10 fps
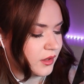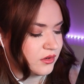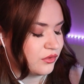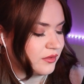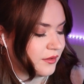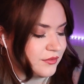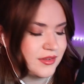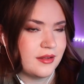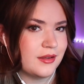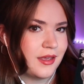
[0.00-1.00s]
I just love
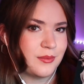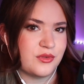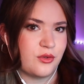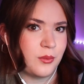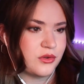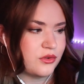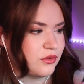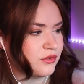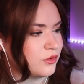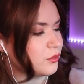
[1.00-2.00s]
Zelda games so much,
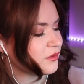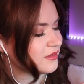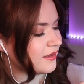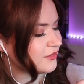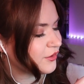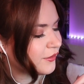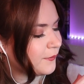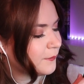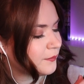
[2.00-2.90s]
they're so nostalgic.